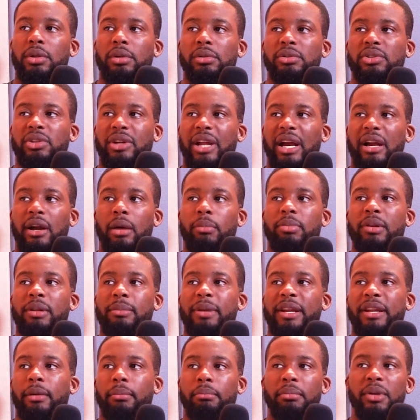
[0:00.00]
So yeah. that company
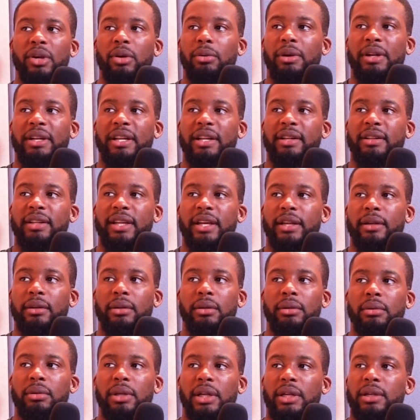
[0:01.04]
made a mil and they're dead.
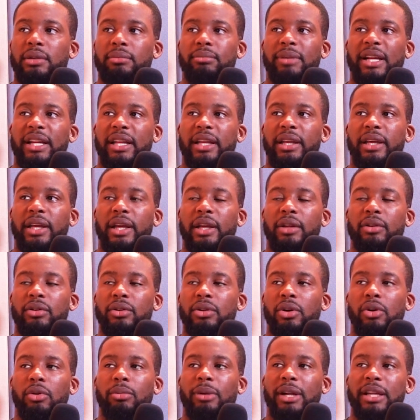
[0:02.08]
And man ain't getting
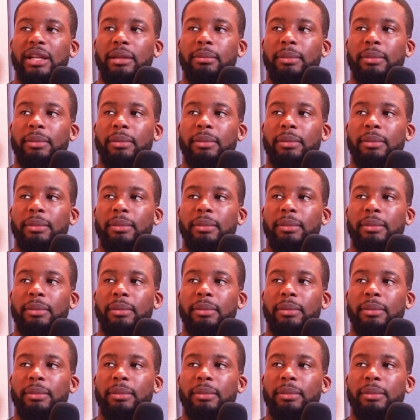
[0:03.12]
no money